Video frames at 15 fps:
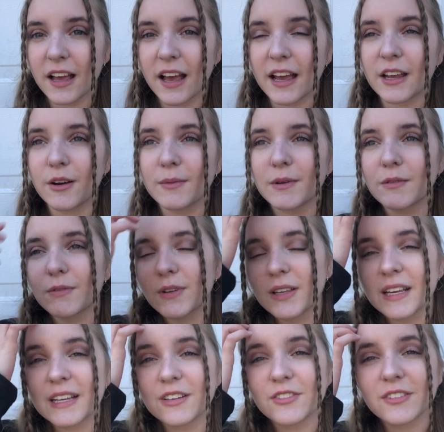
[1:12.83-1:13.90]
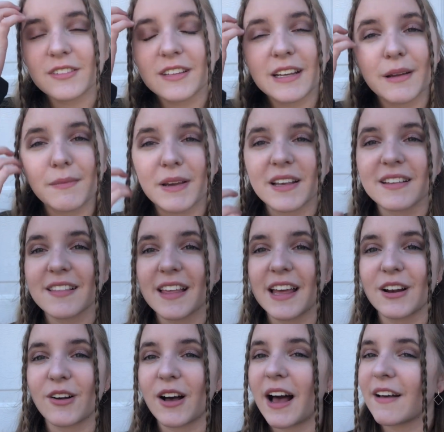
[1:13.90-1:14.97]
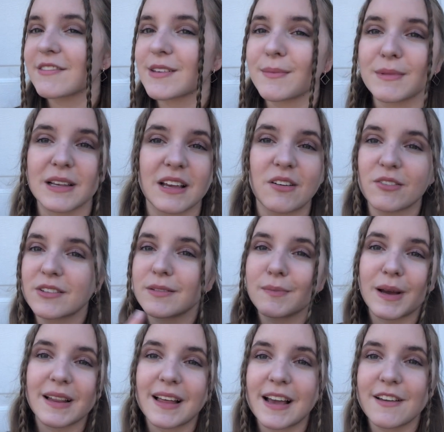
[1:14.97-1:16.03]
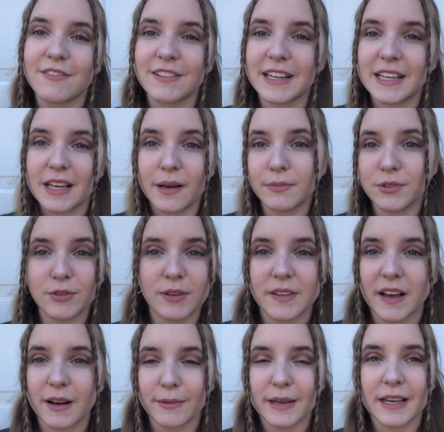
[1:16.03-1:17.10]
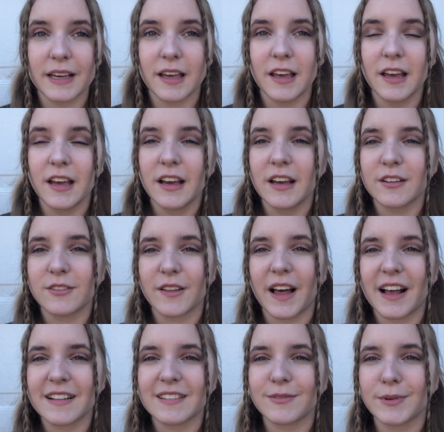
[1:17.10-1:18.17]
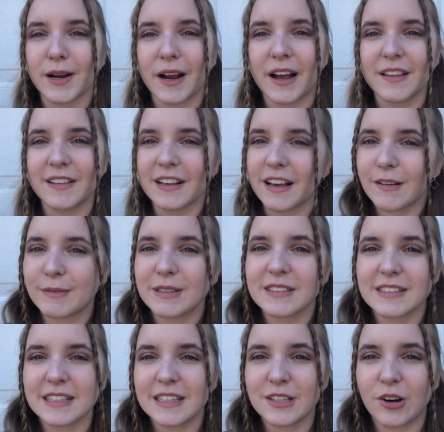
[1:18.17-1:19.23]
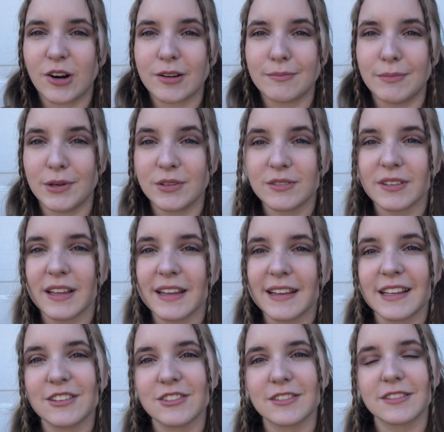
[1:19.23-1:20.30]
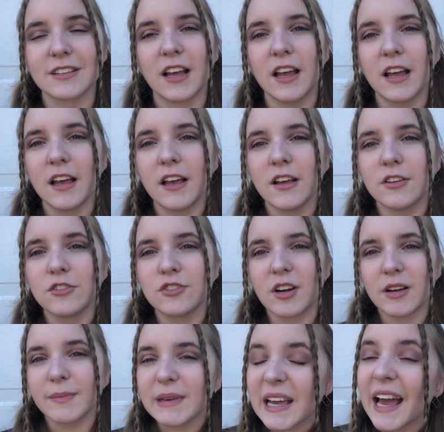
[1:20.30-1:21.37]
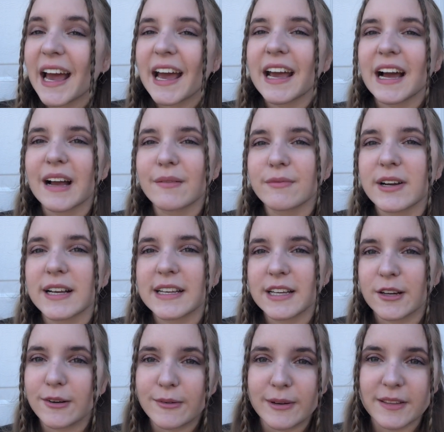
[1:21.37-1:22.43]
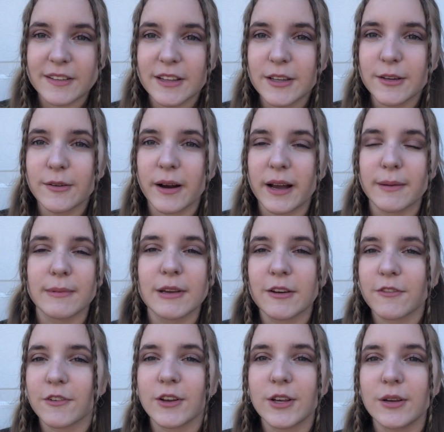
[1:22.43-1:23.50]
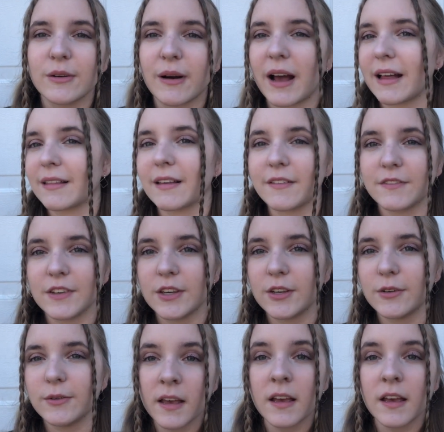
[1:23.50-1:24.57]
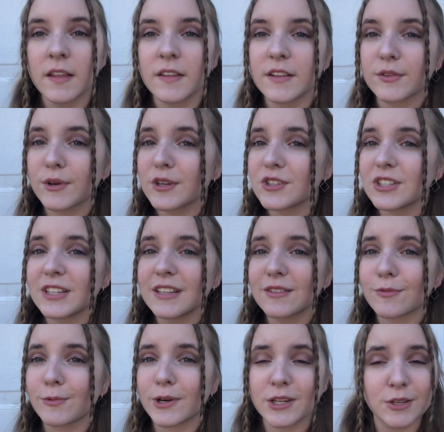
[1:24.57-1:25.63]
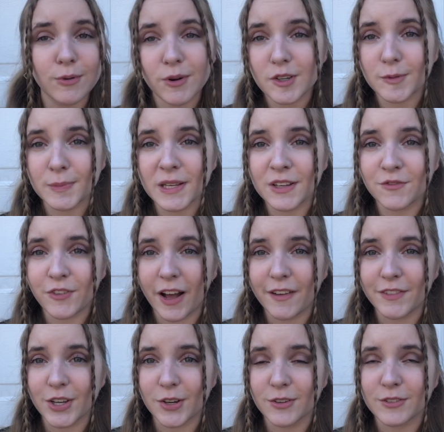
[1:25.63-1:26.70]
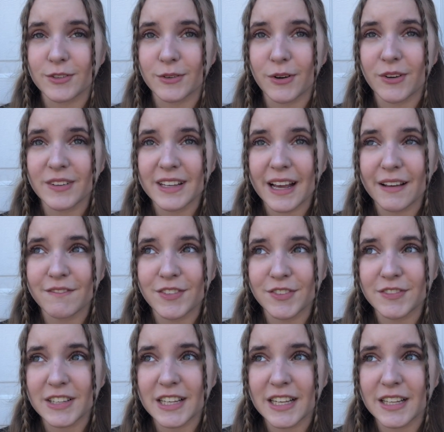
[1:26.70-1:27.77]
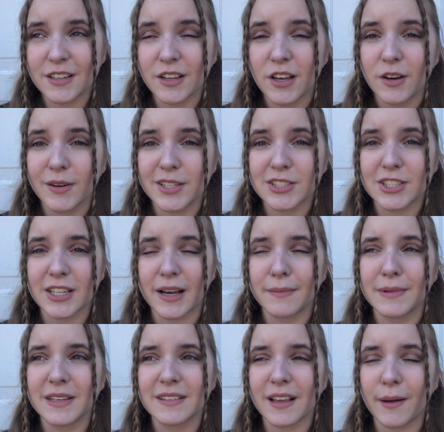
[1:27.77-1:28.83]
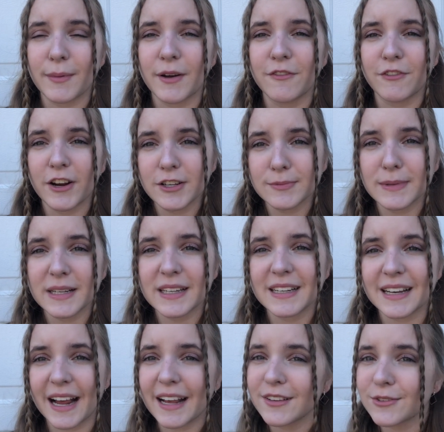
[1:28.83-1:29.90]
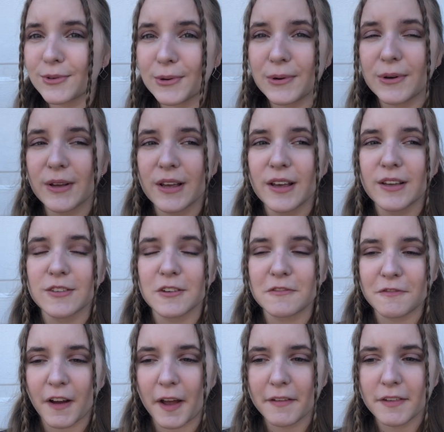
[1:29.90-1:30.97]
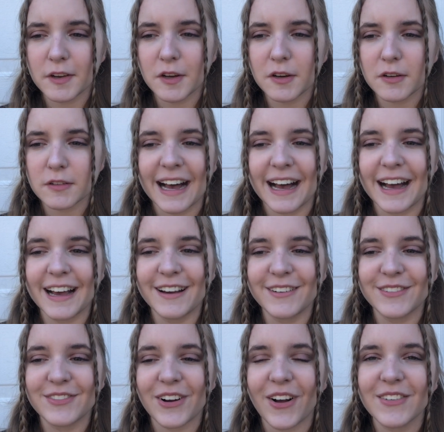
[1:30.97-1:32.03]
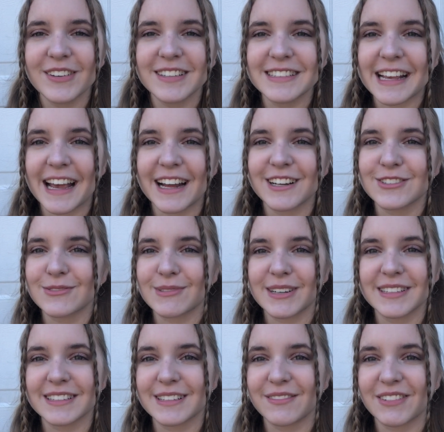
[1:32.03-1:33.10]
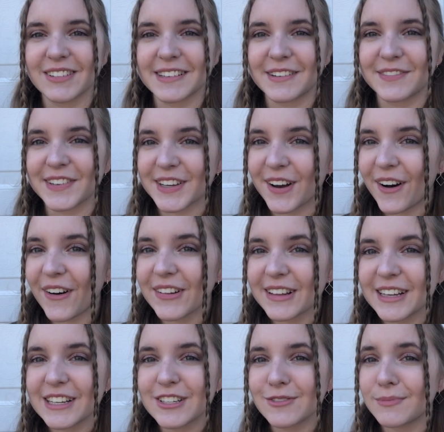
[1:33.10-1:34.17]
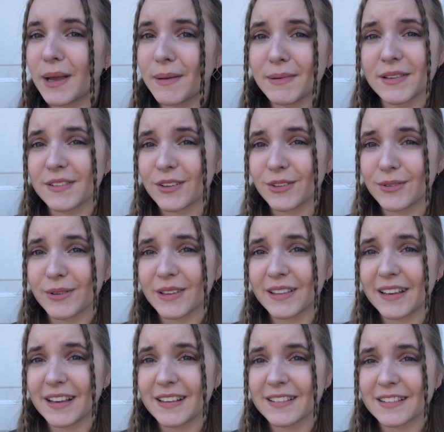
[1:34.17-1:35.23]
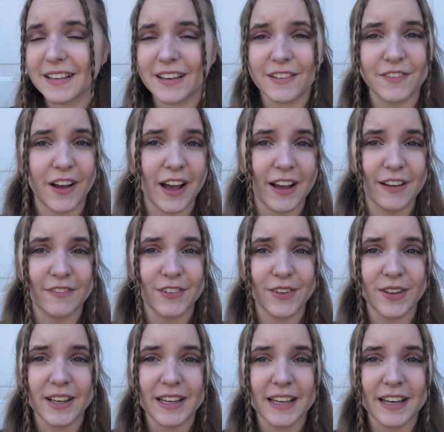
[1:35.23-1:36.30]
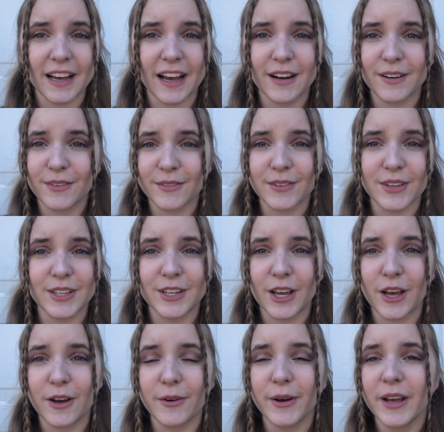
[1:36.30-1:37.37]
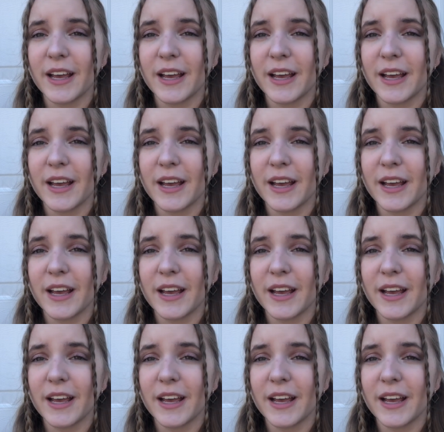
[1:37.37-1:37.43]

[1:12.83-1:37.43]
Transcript: It'll be really interesting because then I'll have something else in my life link up to it that week. And so that's where I think I've been seeing God most lately, just showing me, hey, I'm right here with you, I'm here for you, I love you. This question is, where do you want to be in 5 years? So currently I'm 15, which that means I'm a freshman in high school. So in 5 years, I would probably say I should want to see myself in college, maybe still doing this if I feel like it. I don't really know.